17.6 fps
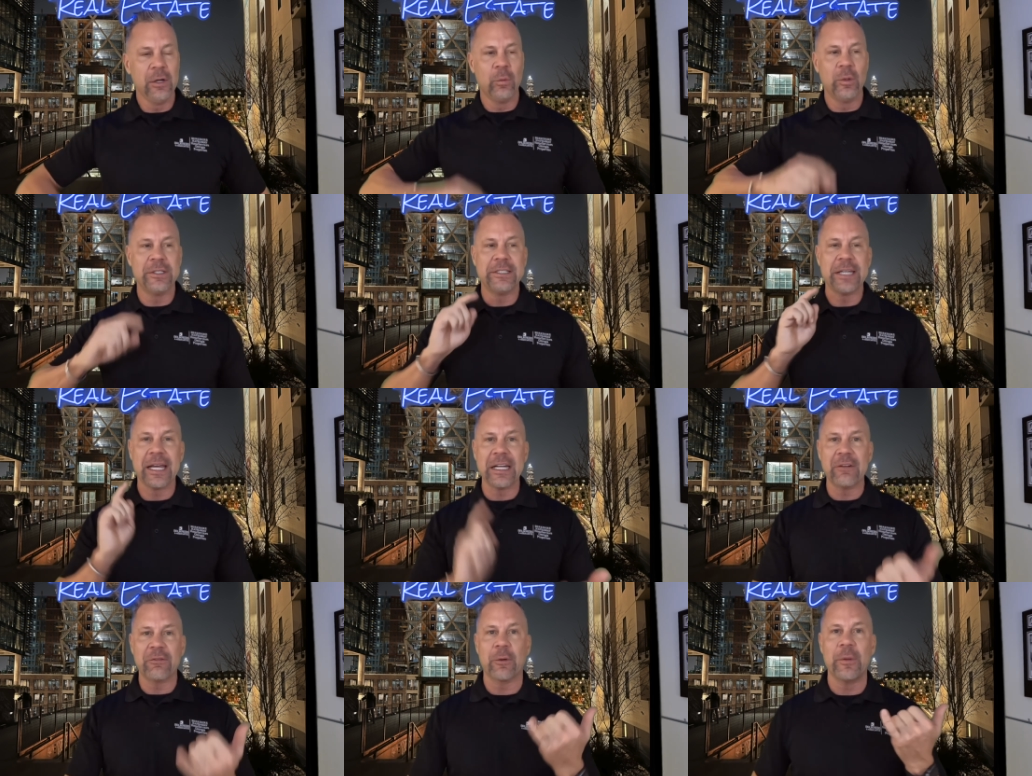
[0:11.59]
with
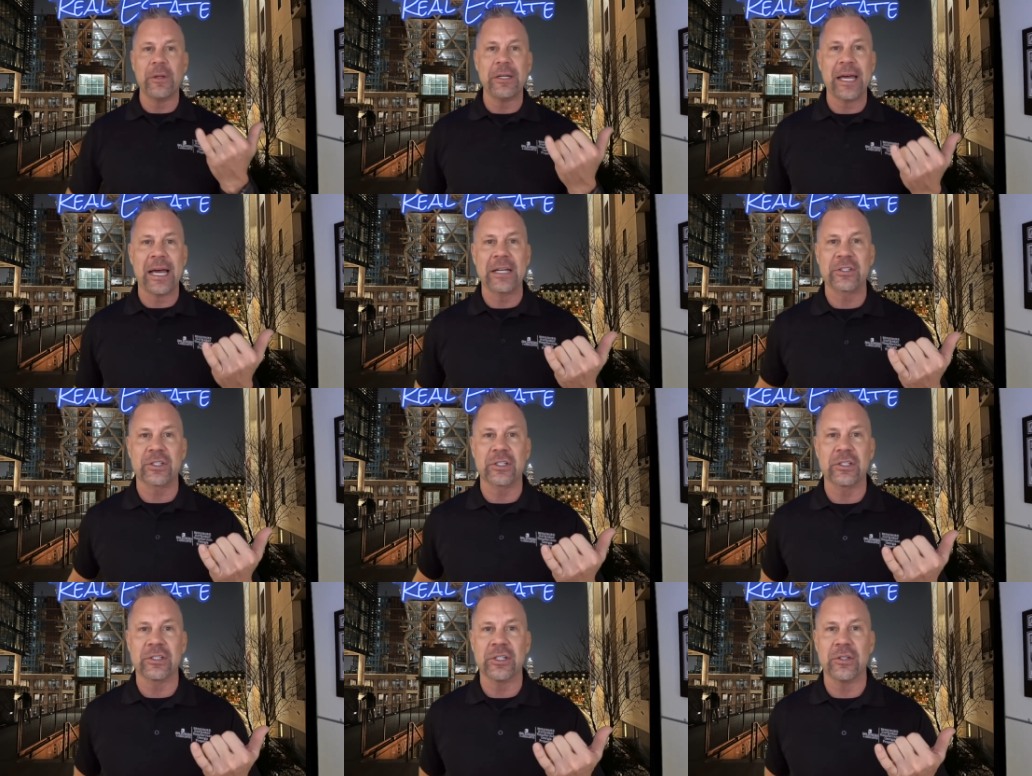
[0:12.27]
data from the
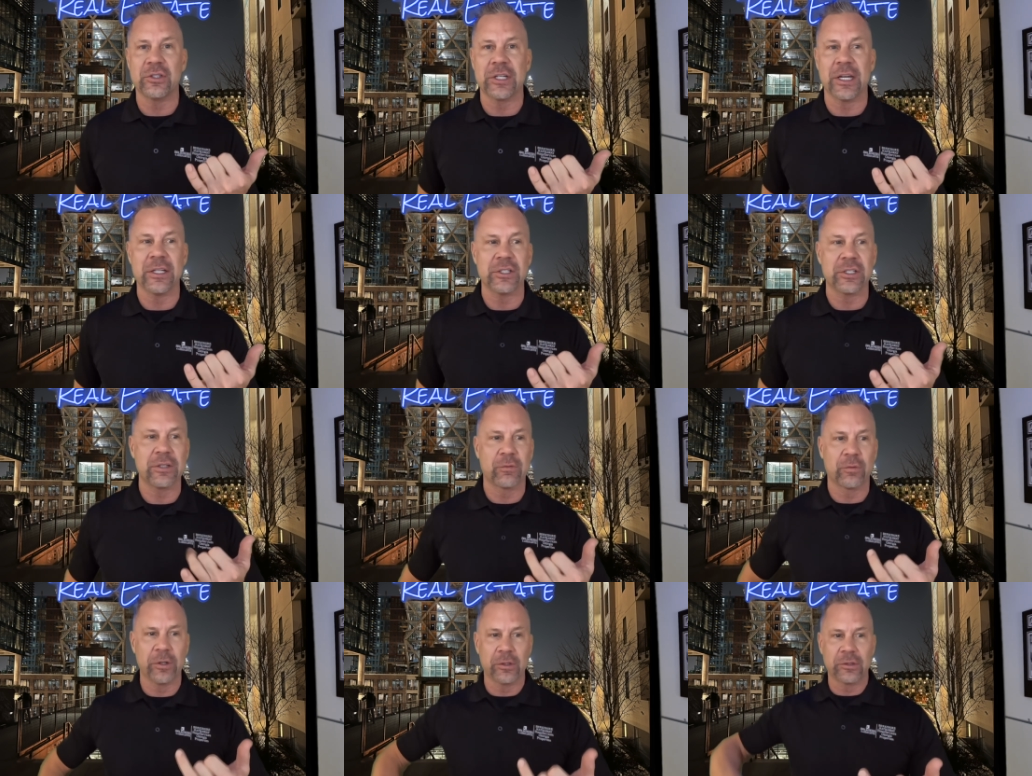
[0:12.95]
National Association
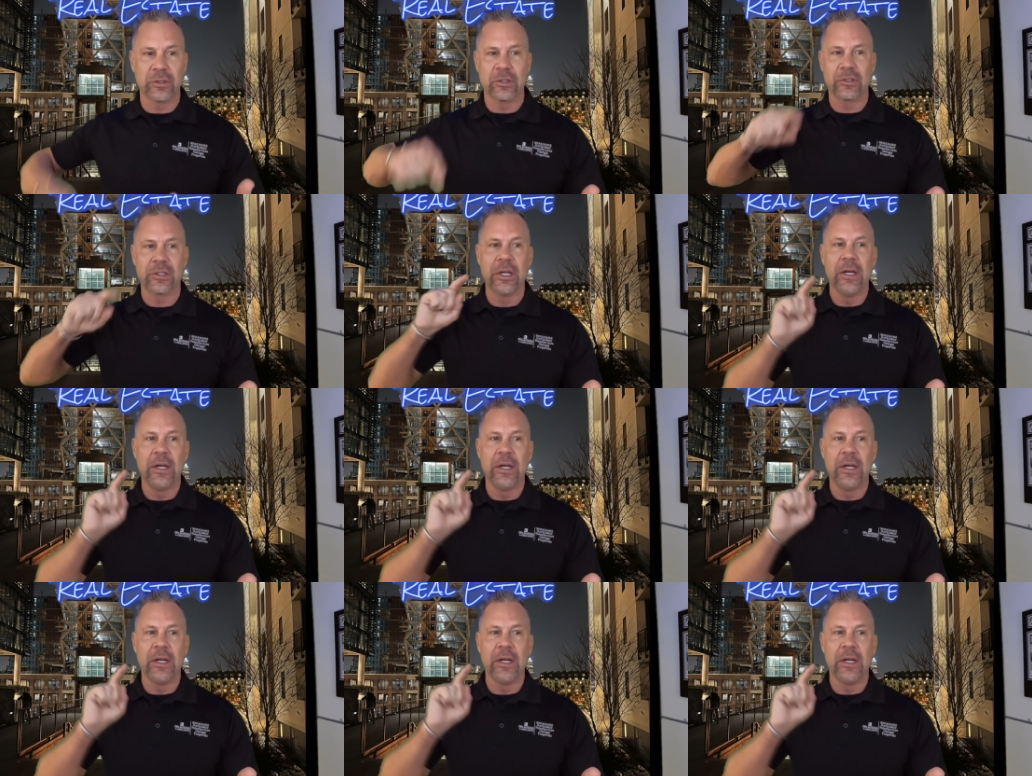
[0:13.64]
of Realtors,